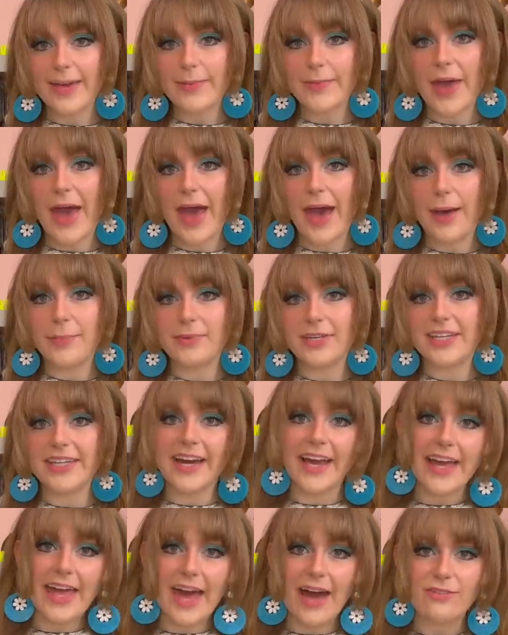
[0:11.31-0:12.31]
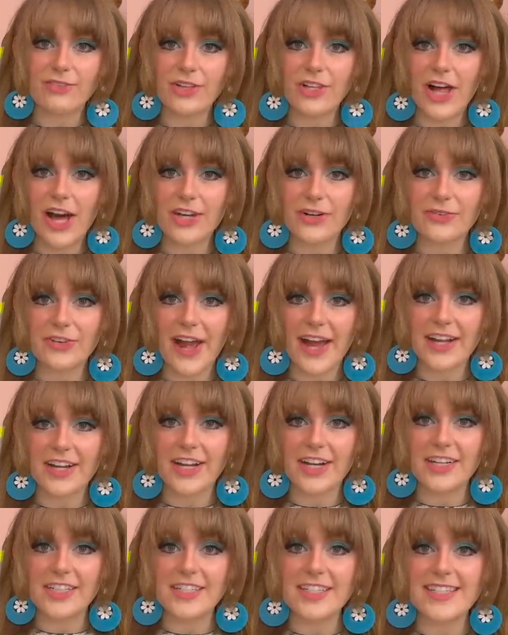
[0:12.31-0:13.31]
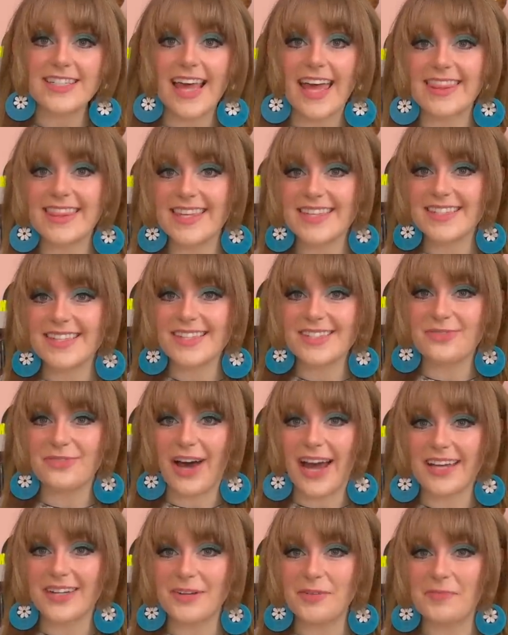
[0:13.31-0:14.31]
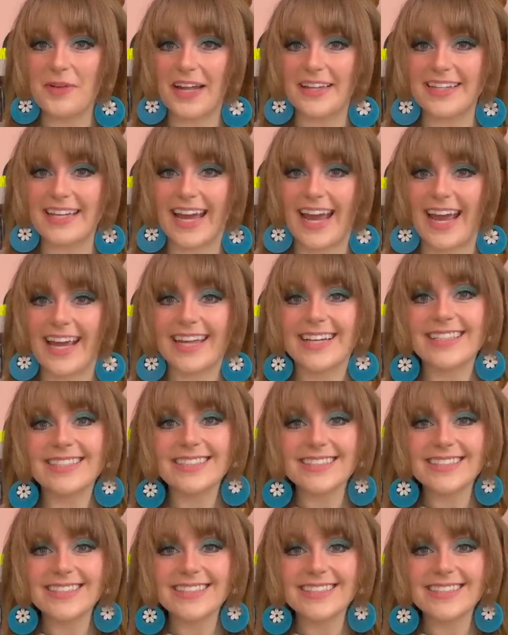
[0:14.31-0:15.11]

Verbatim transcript: I'm Abby. I have a lot of records, and this is Vinyl Monday.